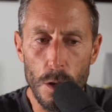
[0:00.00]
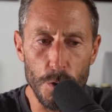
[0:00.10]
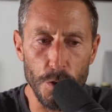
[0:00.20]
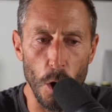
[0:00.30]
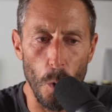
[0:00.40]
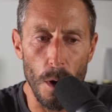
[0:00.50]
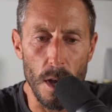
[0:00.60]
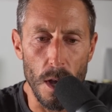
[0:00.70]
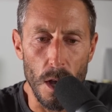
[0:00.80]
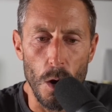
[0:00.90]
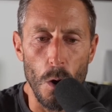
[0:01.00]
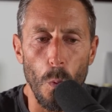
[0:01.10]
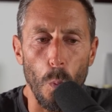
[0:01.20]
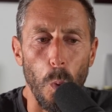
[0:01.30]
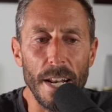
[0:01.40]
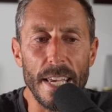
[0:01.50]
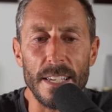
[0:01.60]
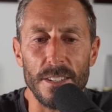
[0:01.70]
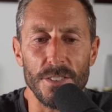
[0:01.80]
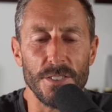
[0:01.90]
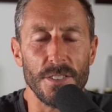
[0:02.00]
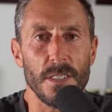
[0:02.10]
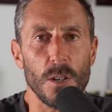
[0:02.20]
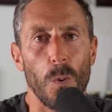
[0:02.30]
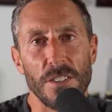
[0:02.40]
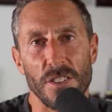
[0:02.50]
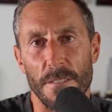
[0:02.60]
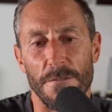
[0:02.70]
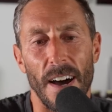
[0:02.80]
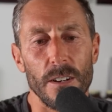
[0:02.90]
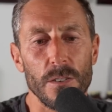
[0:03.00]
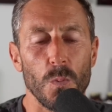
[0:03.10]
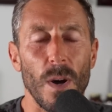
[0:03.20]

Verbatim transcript: So, what is the question that follows?